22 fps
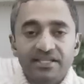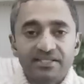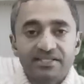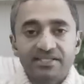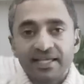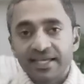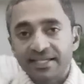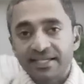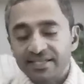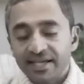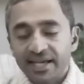
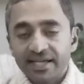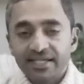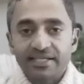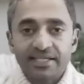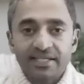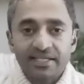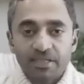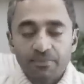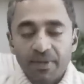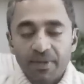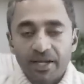easing and
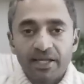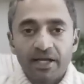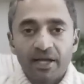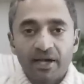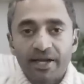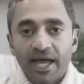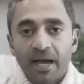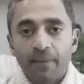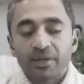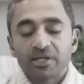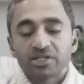tightening, depending
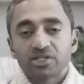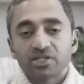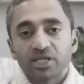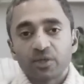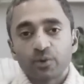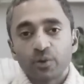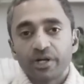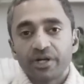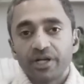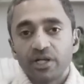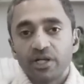on how much
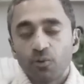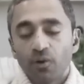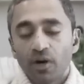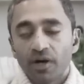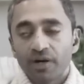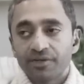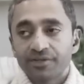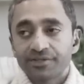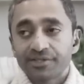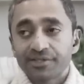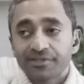liquidity you
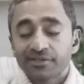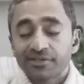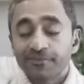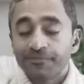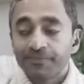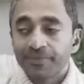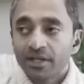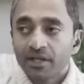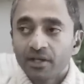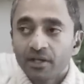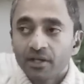want in the system.
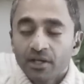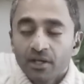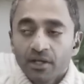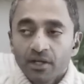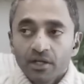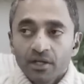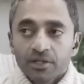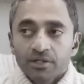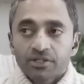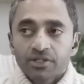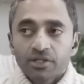
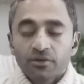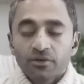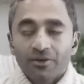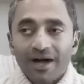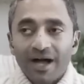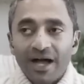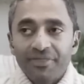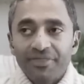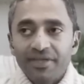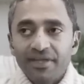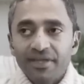So
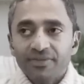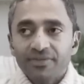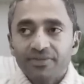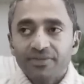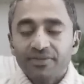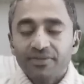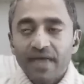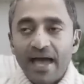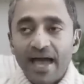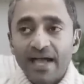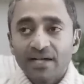I think
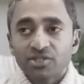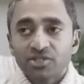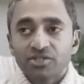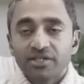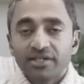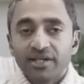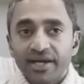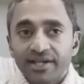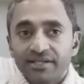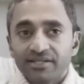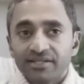
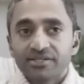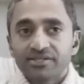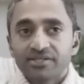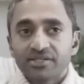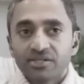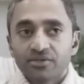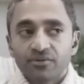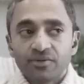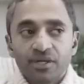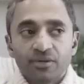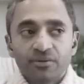actually, I
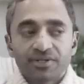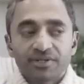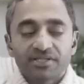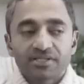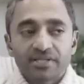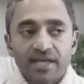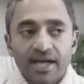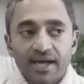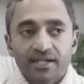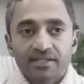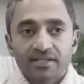disagree with
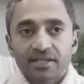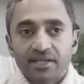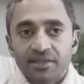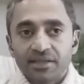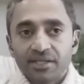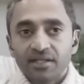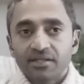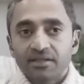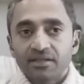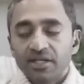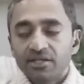Sacks. I
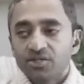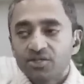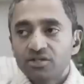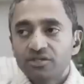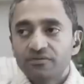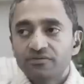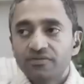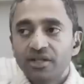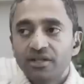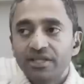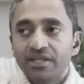think they should
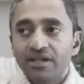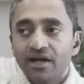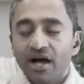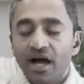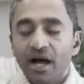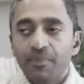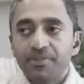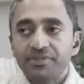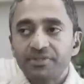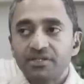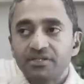have done the
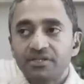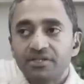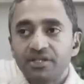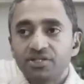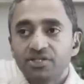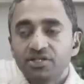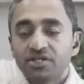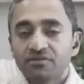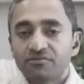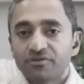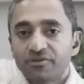opposite. They
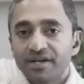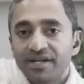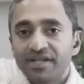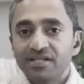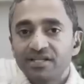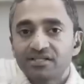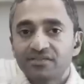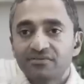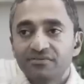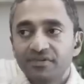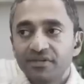should have
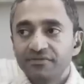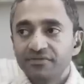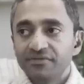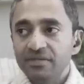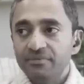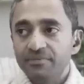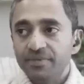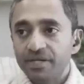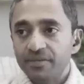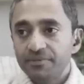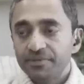raised
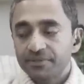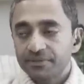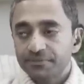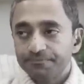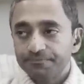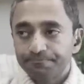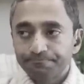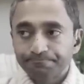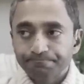50 bips.